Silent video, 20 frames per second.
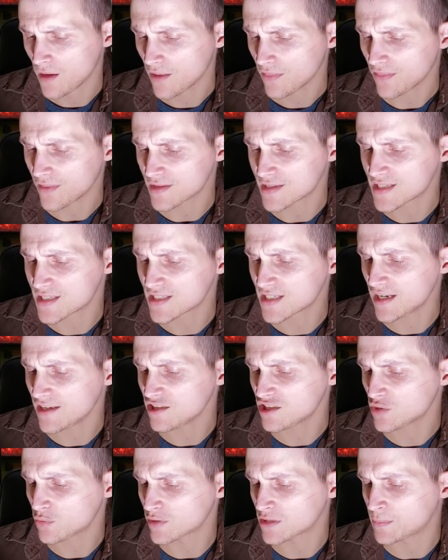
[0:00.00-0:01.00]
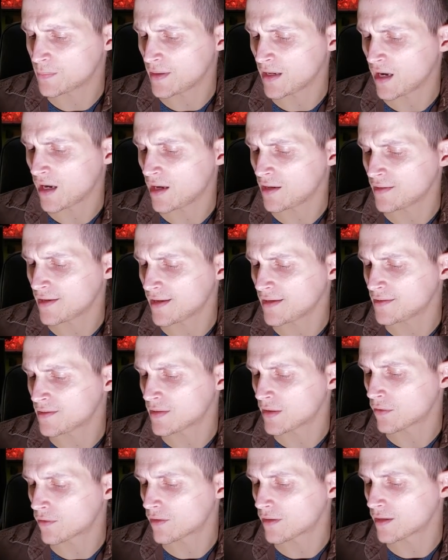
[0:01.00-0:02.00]
The stench was beyond
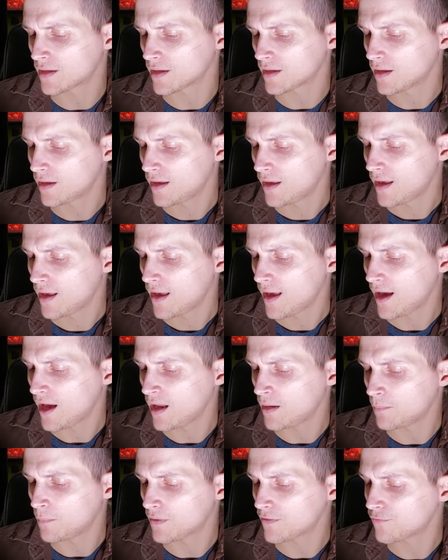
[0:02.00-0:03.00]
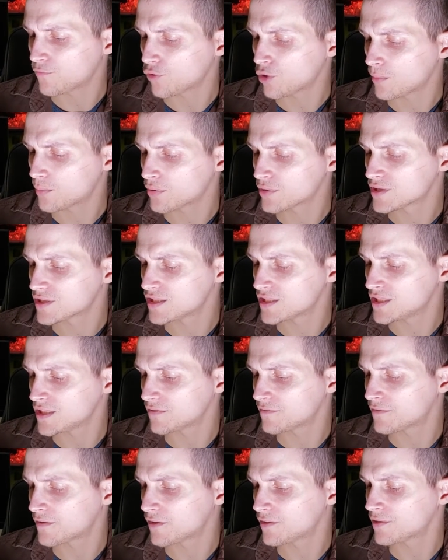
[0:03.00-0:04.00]
enduring, and before proceeding
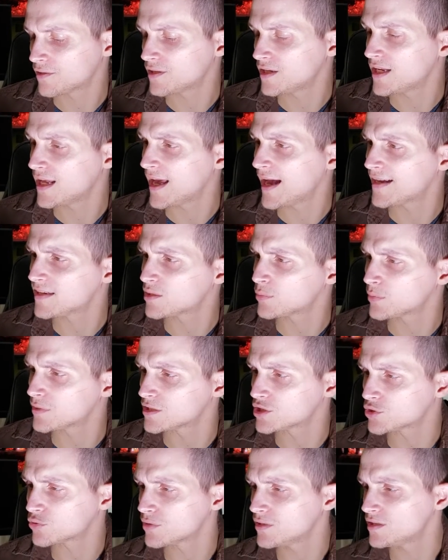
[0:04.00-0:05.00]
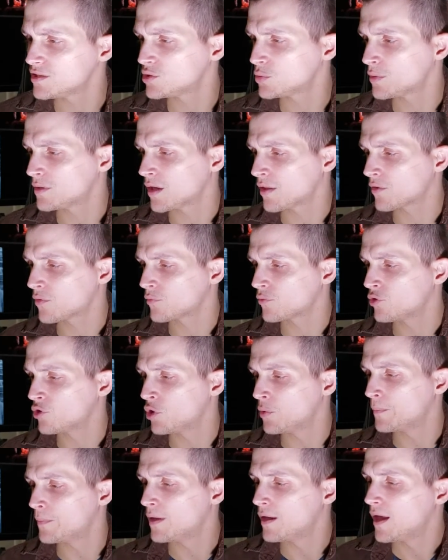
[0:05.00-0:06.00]
further, he had to retreat to another
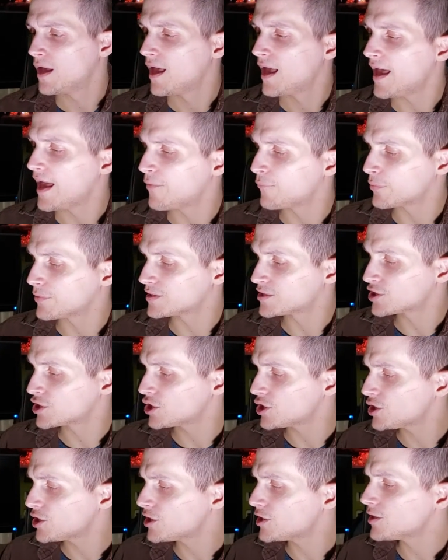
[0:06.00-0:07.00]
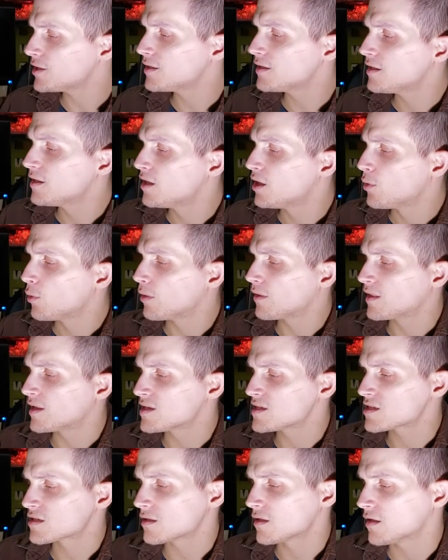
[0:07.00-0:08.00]
room and return with
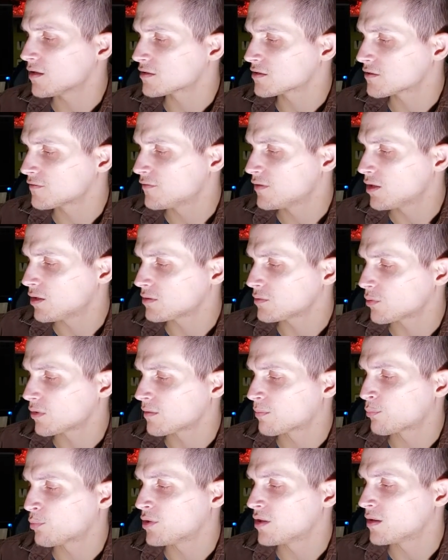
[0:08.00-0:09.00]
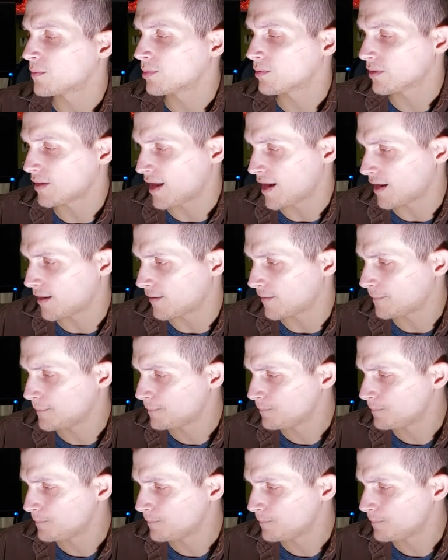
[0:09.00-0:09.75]
his lungs filled with breathable air.